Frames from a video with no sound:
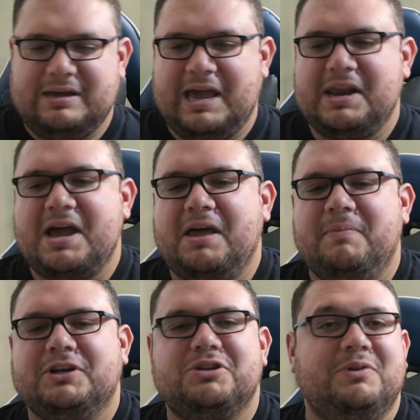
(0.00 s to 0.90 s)
And I had
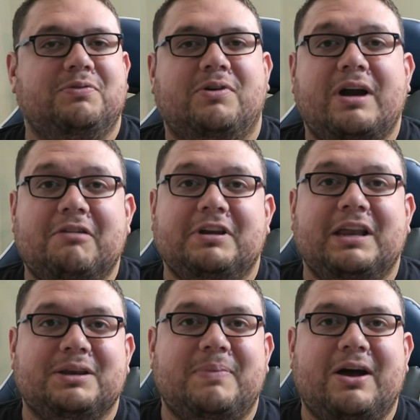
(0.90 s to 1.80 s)
mentioned before, I really
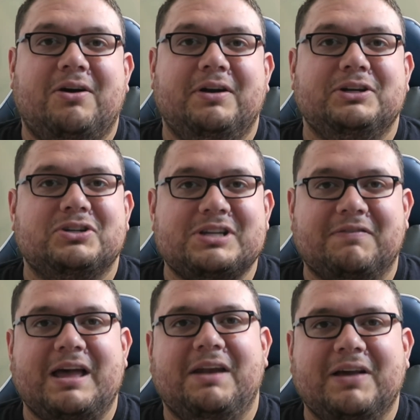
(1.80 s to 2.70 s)
like Power Rangers.
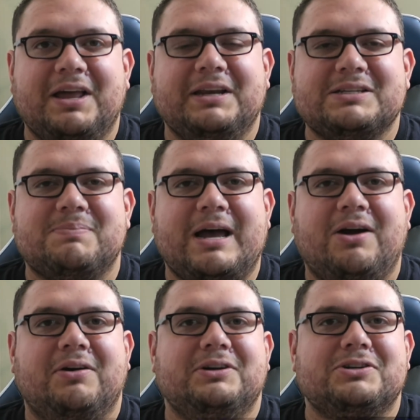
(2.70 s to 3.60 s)
I've kind of got into
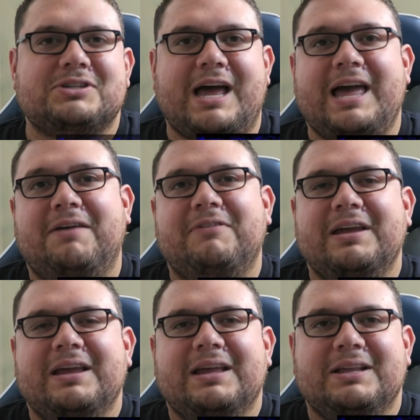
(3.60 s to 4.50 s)
Power Rangers. I
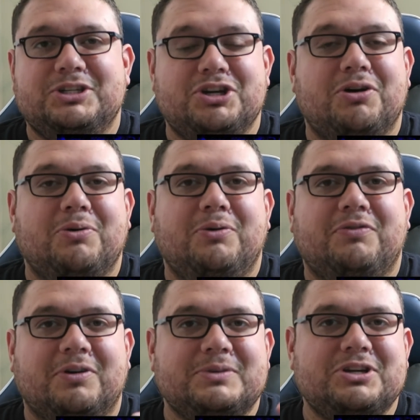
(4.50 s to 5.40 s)
have Joe
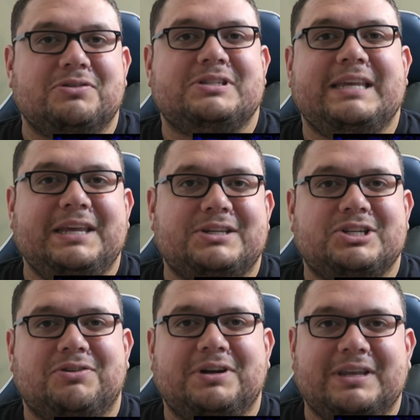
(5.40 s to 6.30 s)
from Joe's Geek
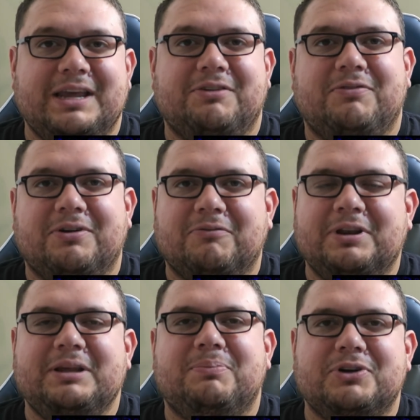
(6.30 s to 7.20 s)
Show to thank for
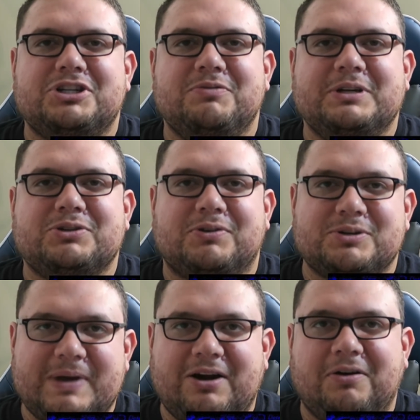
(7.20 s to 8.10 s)
really pushing me
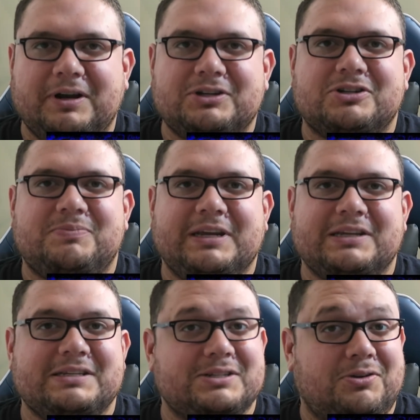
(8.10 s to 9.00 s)
towards Power Rangers
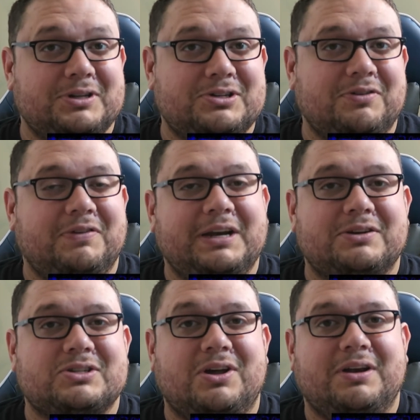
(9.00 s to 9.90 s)
because he's always doing
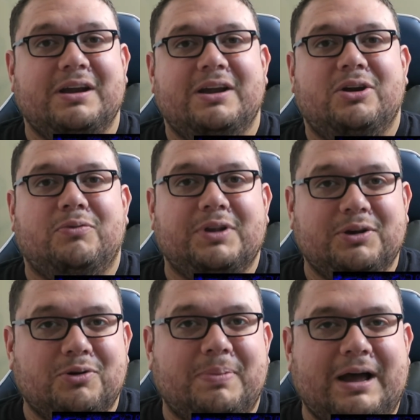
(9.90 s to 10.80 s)
videos on
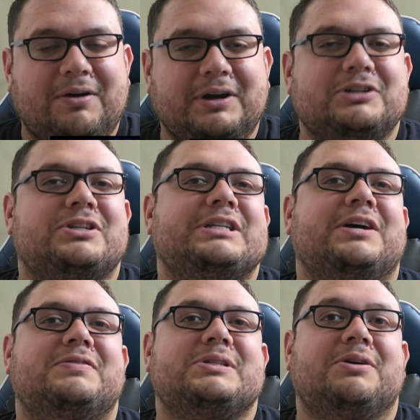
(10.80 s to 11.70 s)
really cool Power Ranger
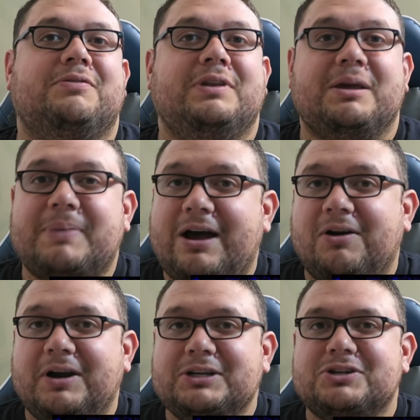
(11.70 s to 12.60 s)
stuff. So if you like
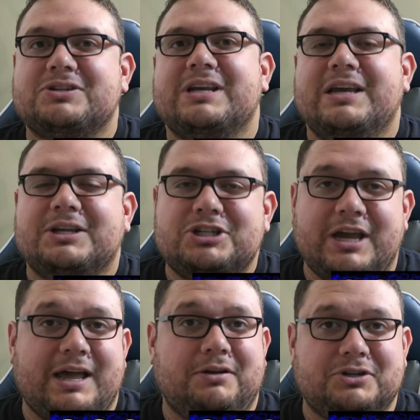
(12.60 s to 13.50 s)
Power Rangers,
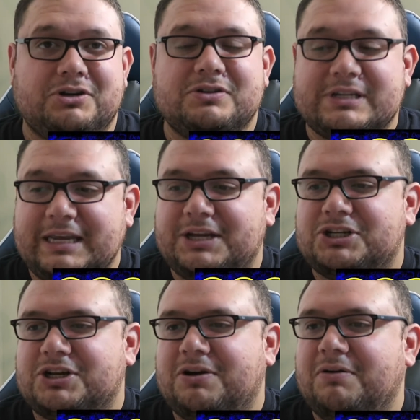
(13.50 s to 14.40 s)
check out Joe's Geek
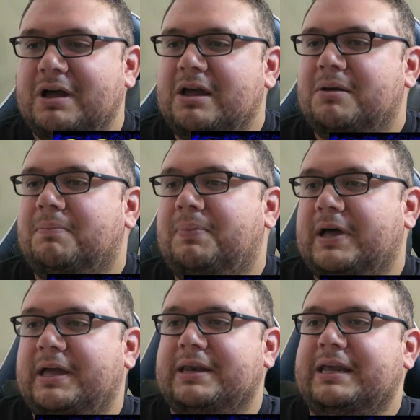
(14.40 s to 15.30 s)
Show.
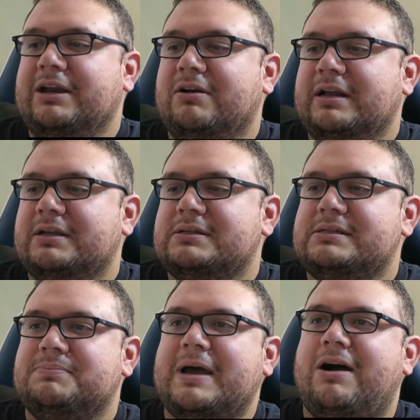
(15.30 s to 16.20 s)
But here
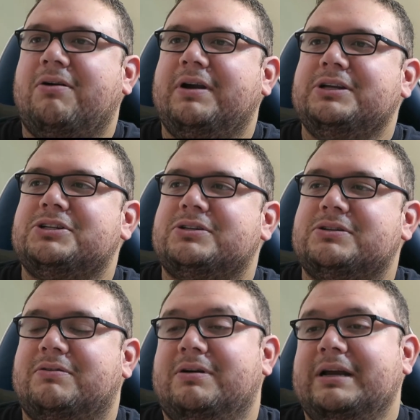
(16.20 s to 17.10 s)
is Power
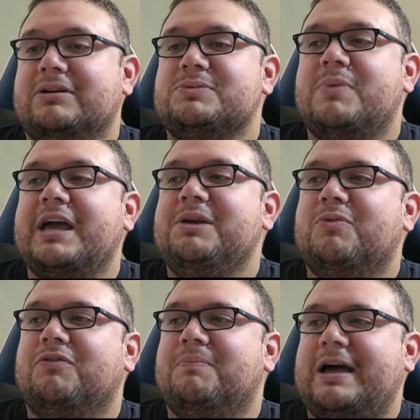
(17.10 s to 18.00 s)
Rangers, or here's Mighty
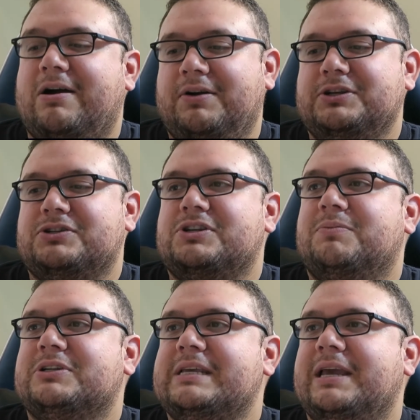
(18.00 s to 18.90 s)
Morphin Power Rangers
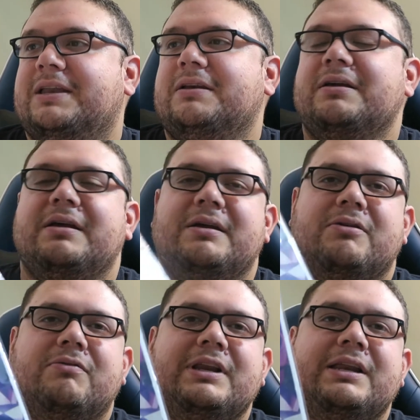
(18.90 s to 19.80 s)
number 10.
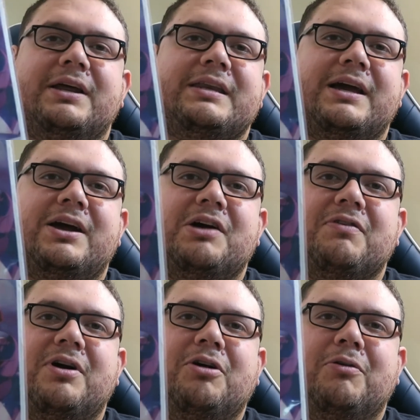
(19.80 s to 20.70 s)
Really like that
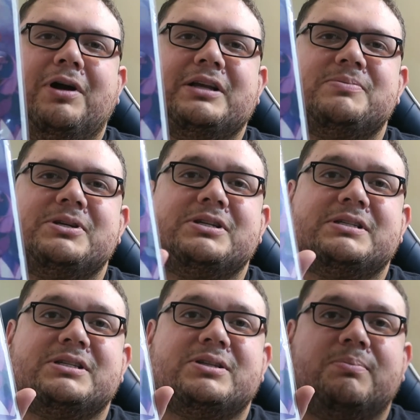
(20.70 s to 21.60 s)
cover artwork, especially
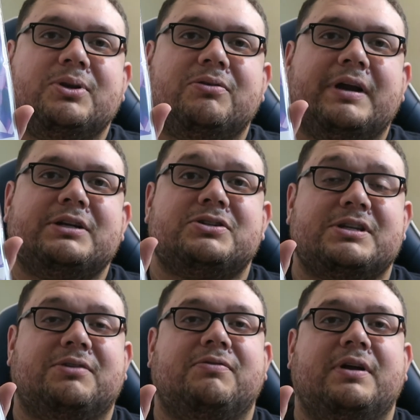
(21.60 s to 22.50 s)
since the Blue
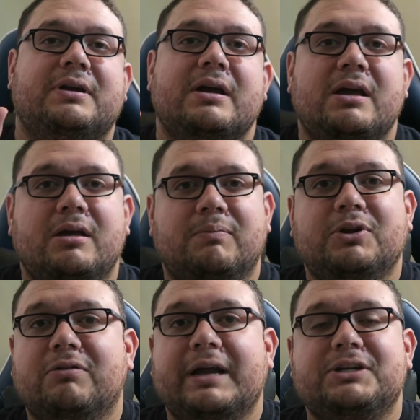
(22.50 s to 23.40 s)
Ranger's in the front.
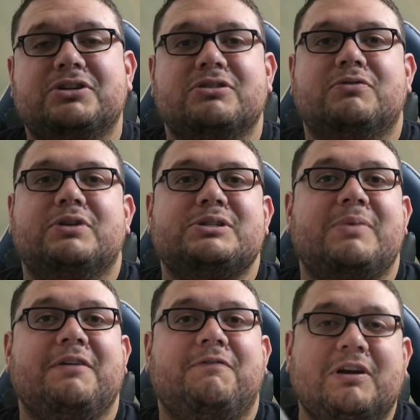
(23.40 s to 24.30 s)
Blue Ranger was
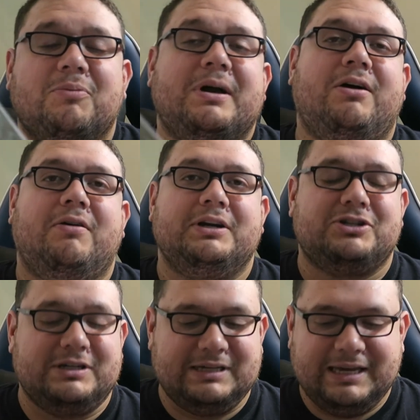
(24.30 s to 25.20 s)
my favorite Power
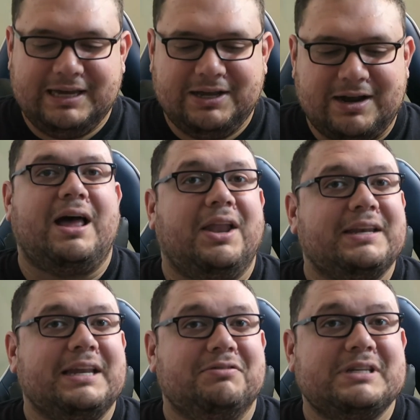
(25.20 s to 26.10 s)
Ranger as a kid. I
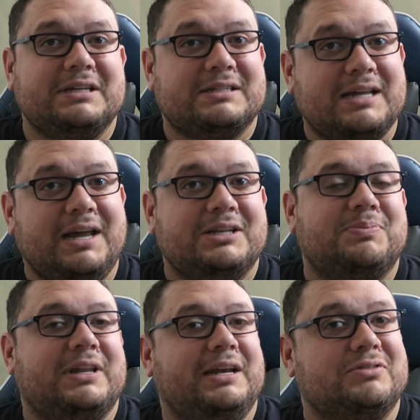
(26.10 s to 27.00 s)
like that he was into science,
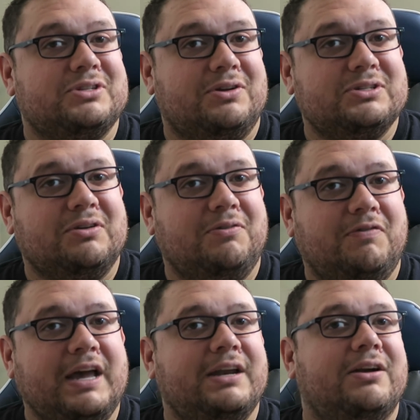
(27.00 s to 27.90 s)
but was also a
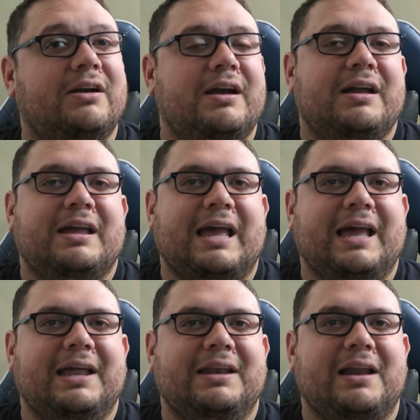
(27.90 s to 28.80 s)
fighter.
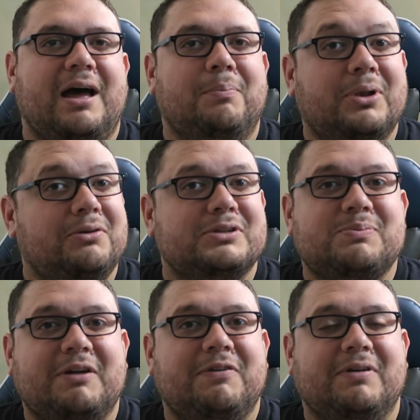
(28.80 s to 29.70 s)
And uh, blue
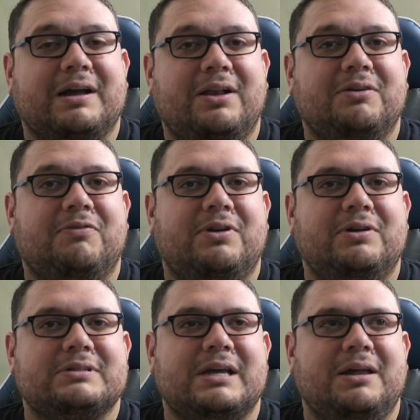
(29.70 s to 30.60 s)
is my favorite color for a
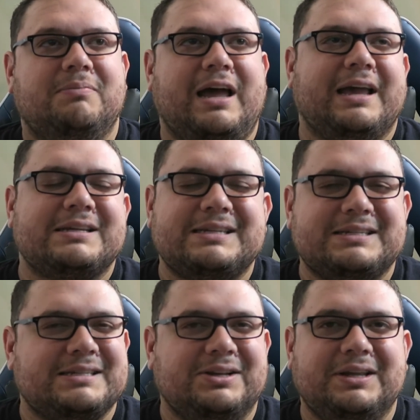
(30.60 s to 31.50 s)
long time. I guess
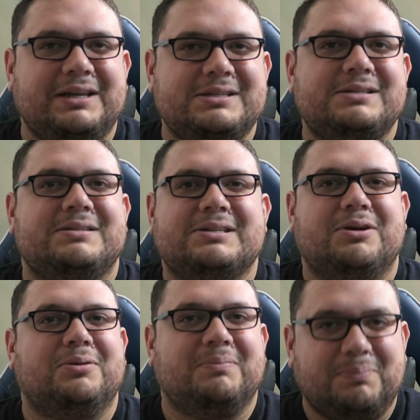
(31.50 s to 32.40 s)
it still is,
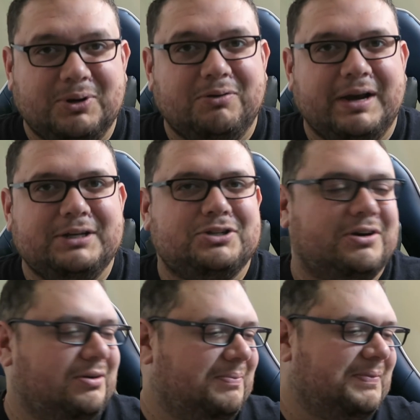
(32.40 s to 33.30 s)
so Blue
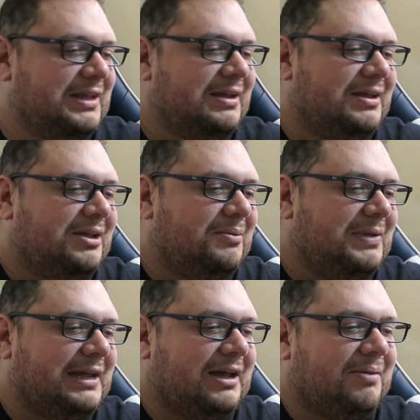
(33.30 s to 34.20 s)
Ranger,
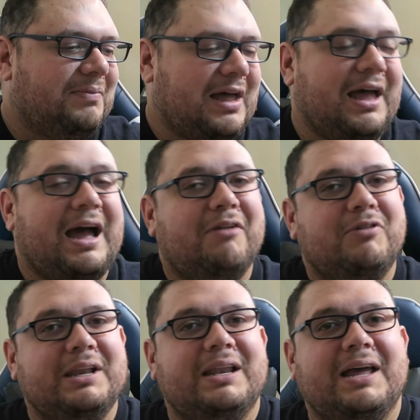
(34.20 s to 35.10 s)
but yeah, I, I
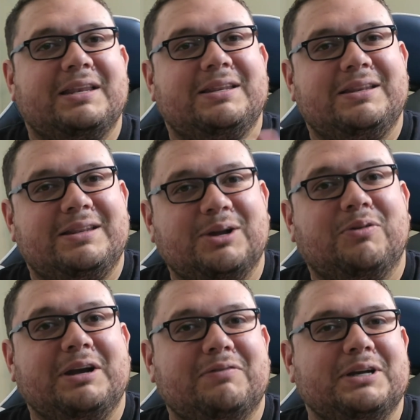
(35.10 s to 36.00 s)
really like the
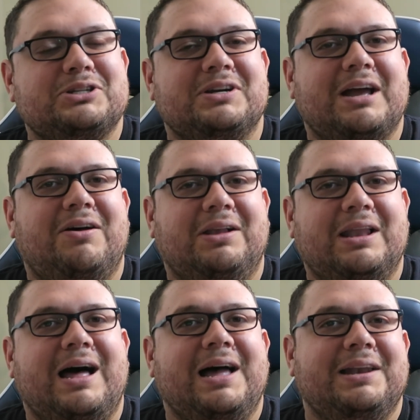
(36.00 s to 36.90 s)
Green Ranger now a
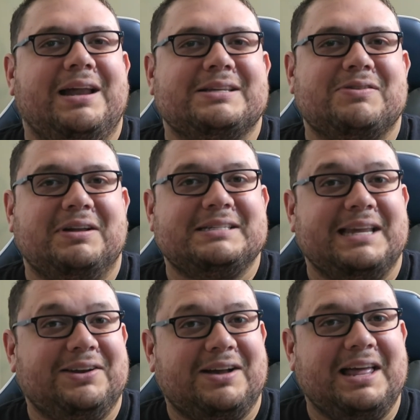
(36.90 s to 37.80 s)
lot, so I'd
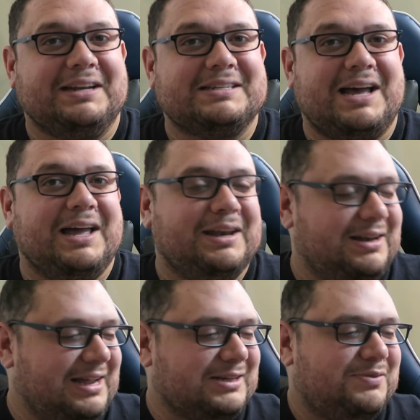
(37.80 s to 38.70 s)
say they're kind of tied
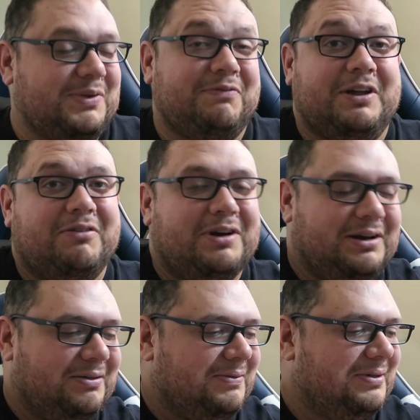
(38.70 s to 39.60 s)
as my favorite.